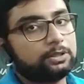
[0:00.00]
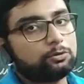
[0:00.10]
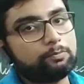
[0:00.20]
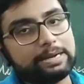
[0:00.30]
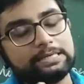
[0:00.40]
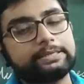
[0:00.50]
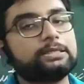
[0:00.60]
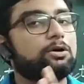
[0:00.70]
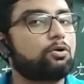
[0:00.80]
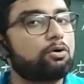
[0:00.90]
to maintain
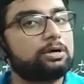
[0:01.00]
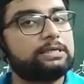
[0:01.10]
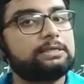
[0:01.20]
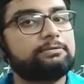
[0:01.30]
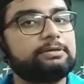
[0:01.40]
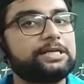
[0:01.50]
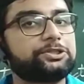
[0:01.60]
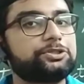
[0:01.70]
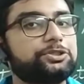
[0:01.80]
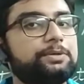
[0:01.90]
a cordial
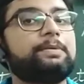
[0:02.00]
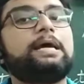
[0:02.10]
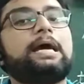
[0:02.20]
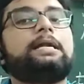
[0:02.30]
relationship